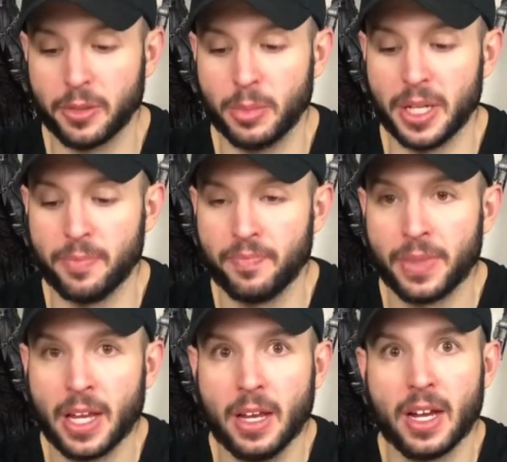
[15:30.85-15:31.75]
But
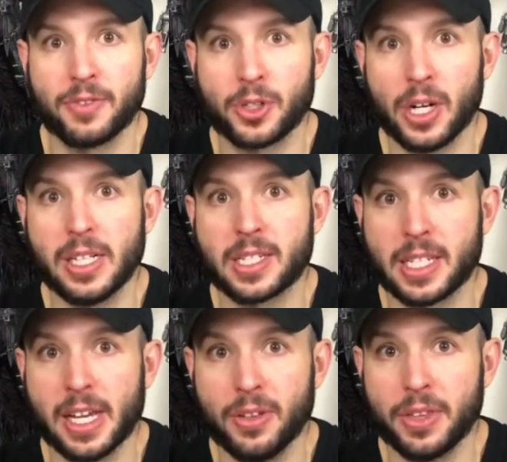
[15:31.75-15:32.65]
I've tried to
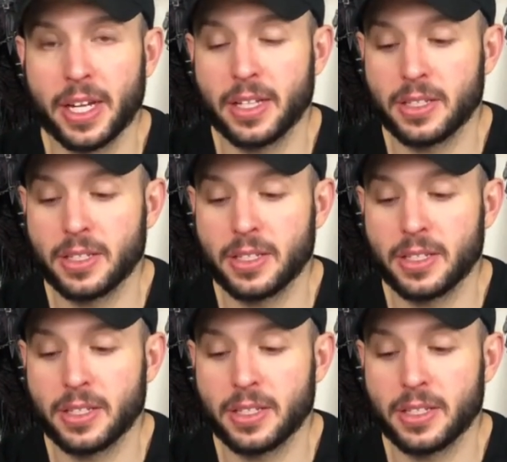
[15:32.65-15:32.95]
scale things.